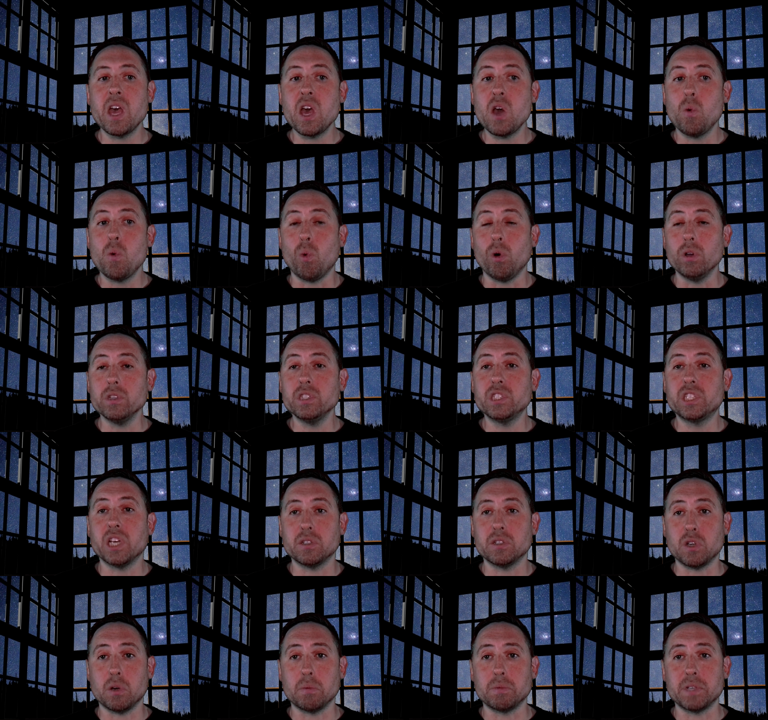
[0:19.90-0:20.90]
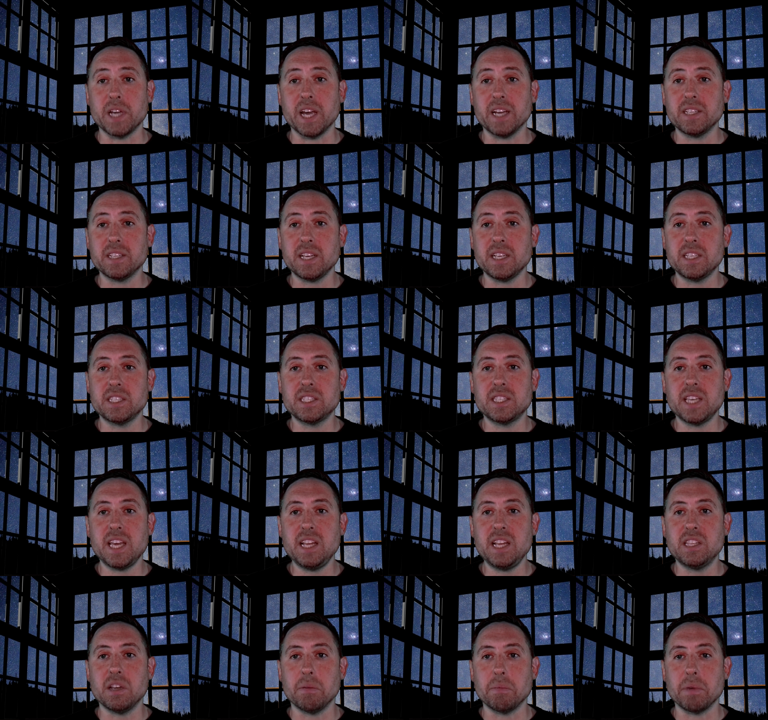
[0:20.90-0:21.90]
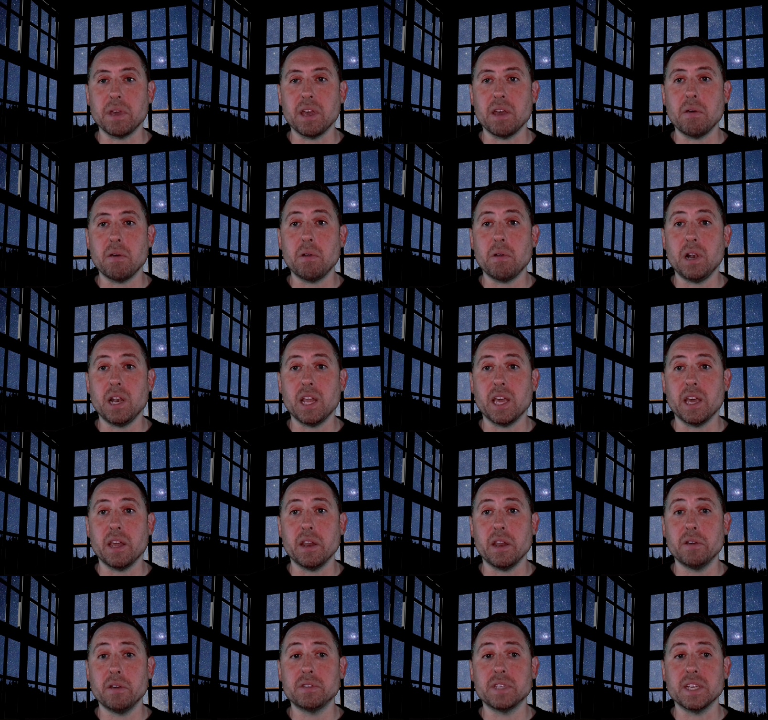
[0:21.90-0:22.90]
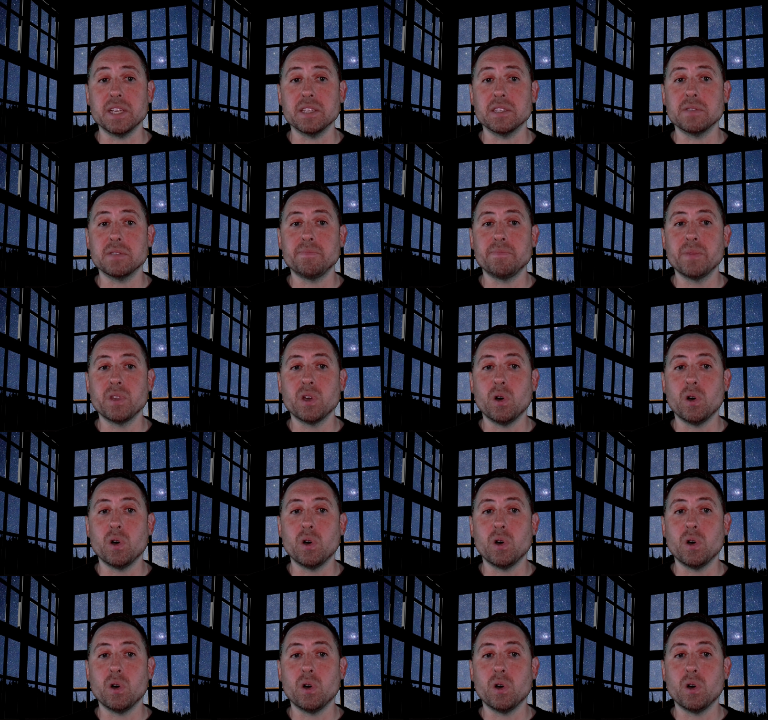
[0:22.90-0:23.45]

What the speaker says: One such object is CW Leonis,